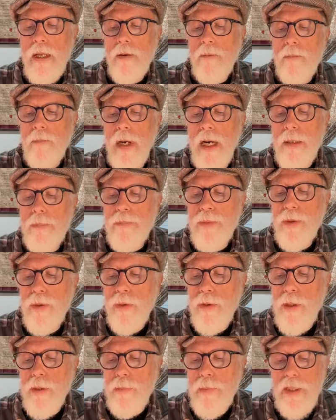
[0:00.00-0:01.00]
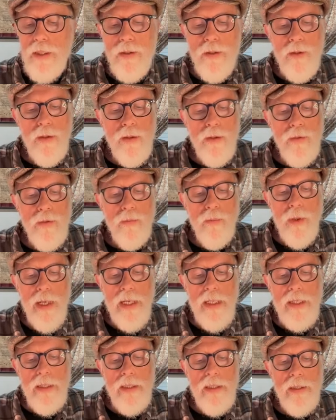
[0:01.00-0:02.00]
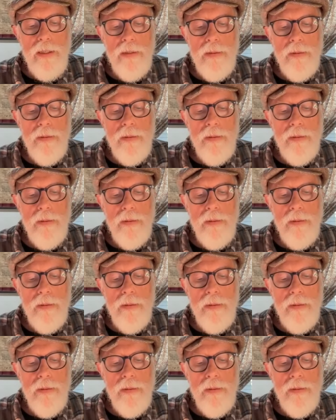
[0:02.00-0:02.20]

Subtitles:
Mom told him it couldn't wait